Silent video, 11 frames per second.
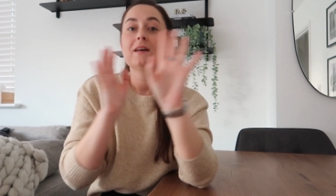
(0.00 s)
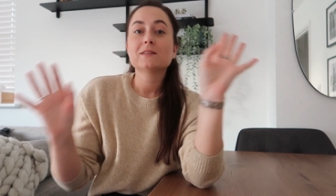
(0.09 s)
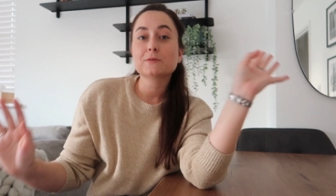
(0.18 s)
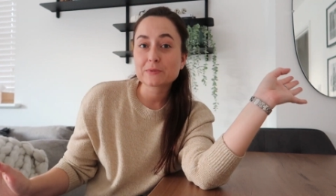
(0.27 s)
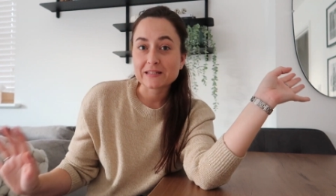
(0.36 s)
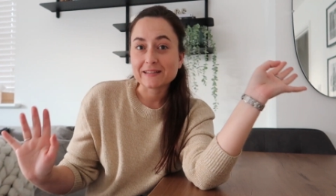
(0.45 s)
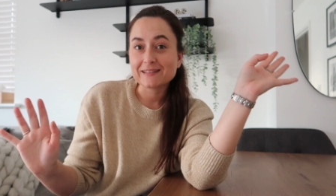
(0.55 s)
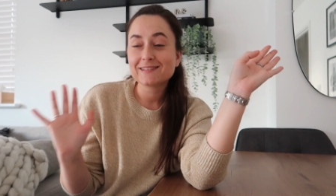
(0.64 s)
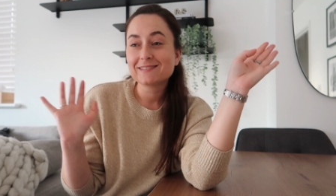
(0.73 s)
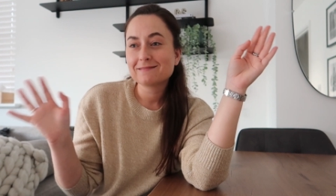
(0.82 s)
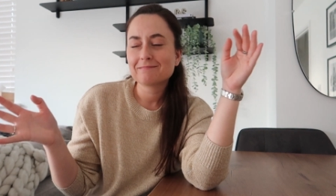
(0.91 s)

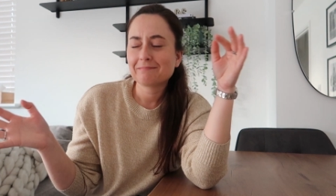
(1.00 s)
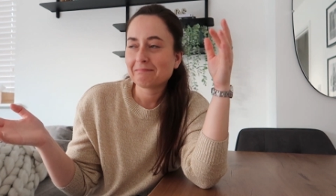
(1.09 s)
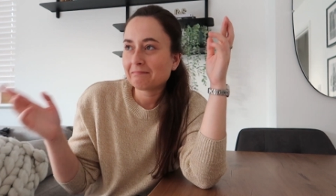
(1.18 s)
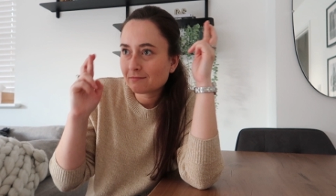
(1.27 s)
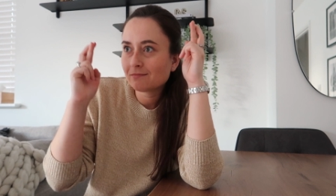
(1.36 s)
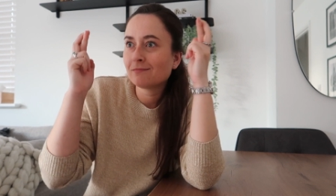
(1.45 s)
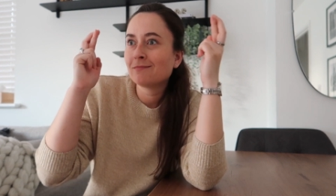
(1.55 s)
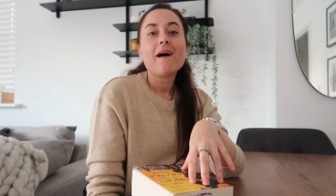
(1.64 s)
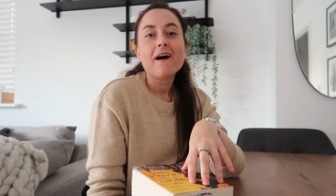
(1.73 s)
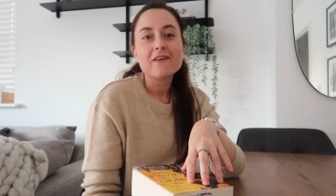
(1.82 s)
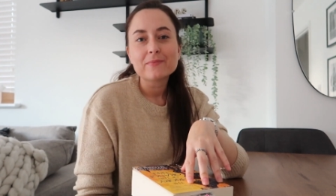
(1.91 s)
sorted.
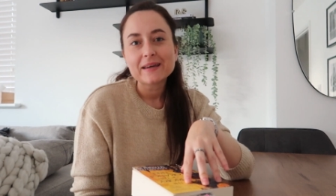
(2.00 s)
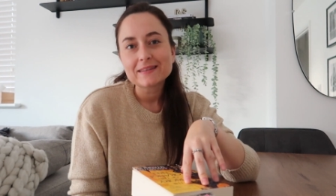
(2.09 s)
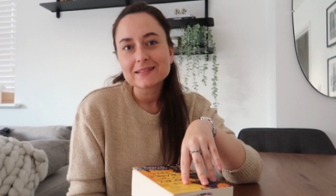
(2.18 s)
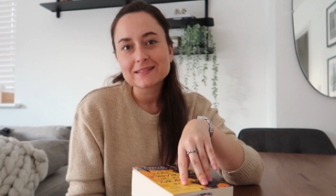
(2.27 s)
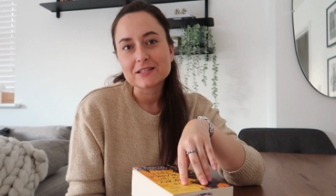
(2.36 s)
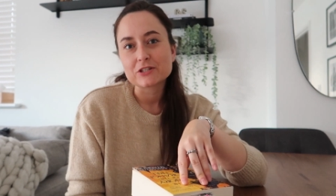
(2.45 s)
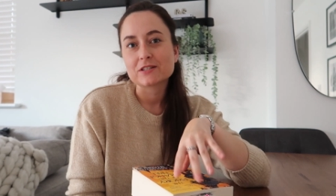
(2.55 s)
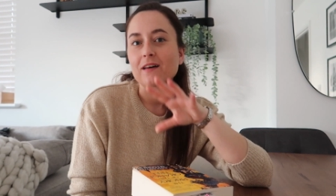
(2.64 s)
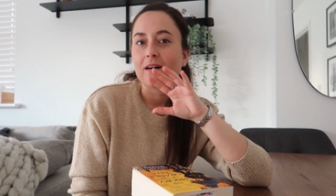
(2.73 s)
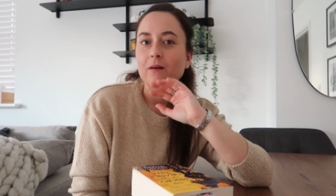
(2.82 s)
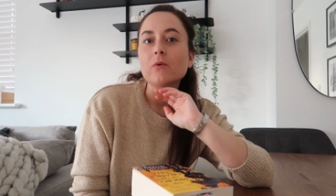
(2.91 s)
I've made the decision
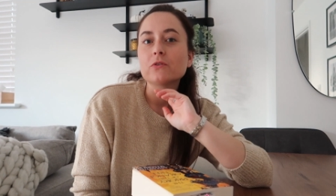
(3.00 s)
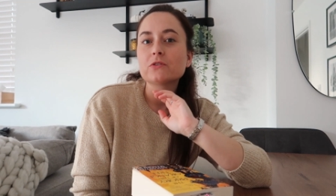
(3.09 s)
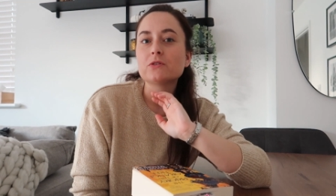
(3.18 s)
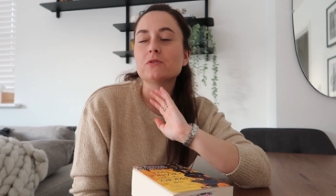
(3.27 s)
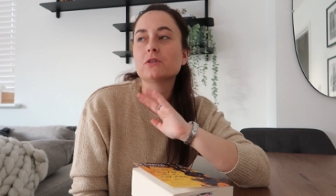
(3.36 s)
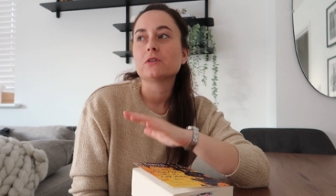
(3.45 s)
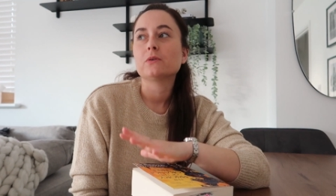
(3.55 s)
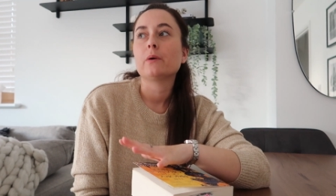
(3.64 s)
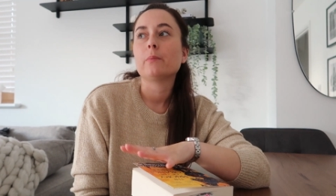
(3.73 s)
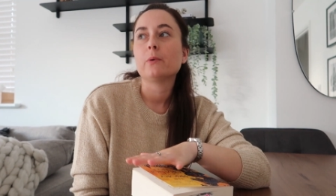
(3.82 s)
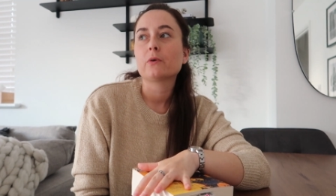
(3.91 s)
that I want to do
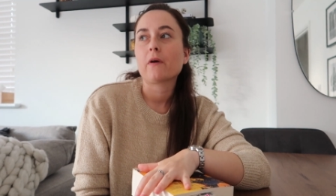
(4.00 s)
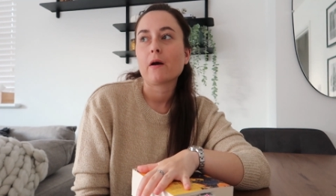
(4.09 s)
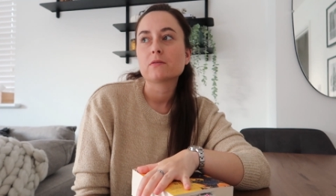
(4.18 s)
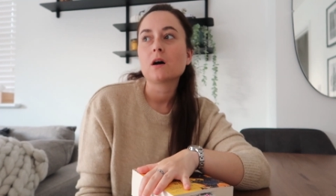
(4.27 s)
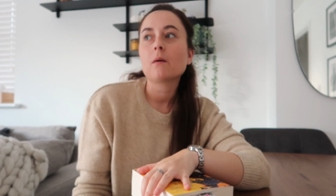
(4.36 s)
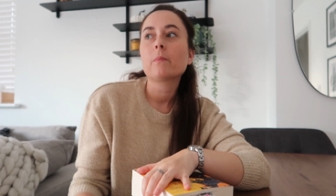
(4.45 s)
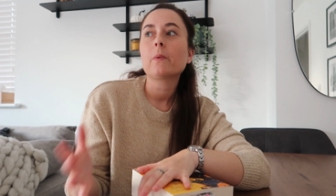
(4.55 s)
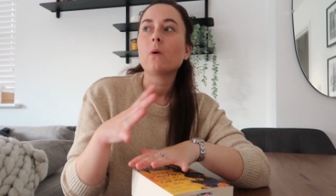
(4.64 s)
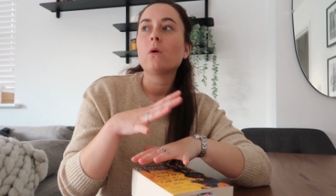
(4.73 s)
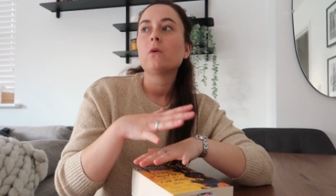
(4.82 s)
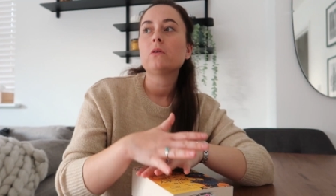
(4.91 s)
a book roundup
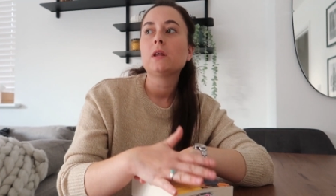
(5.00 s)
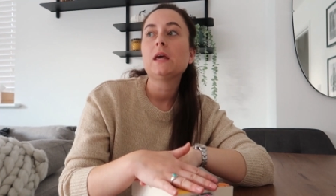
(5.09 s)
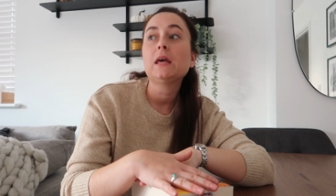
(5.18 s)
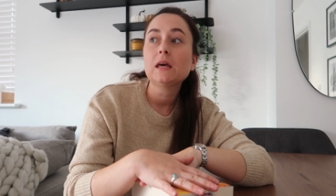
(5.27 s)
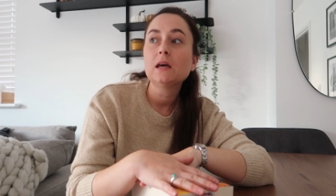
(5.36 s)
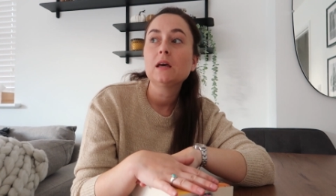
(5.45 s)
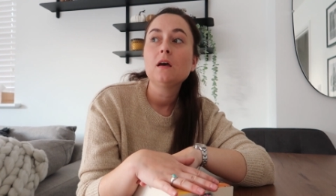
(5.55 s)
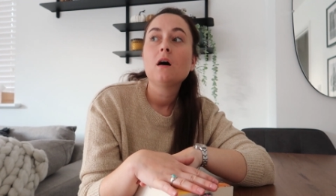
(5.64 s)
on here.